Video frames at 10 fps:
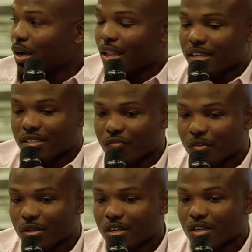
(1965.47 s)
I like to
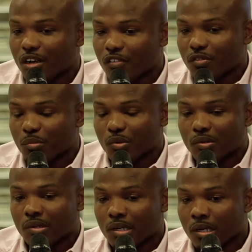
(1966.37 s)
feel
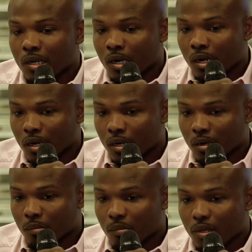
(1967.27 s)
uncomfortable
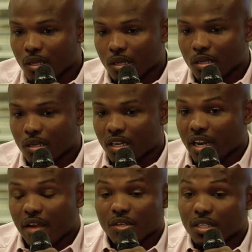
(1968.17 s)
um, in, in
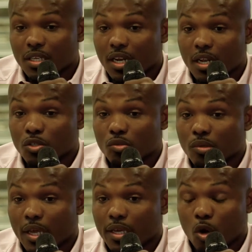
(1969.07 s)
everything that I do.
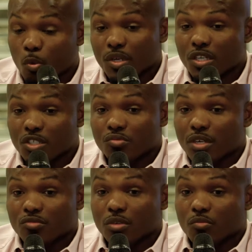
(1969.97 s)
Like opening this
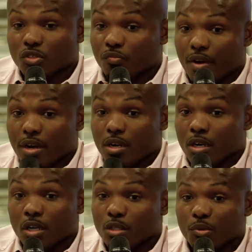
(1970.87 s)
restaurant was very
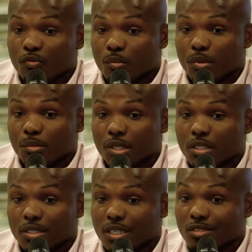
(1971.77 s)
uncomfortable for me
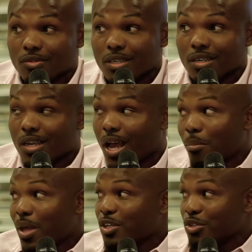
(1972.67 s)
because guess what?
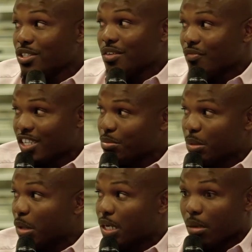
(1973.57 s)
I'm not using
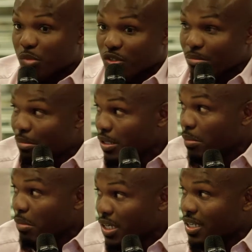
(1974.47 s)
investment money. I'm using the
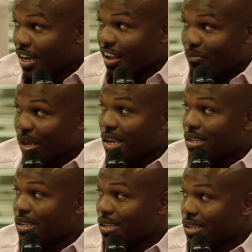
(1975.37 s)
money that I've made.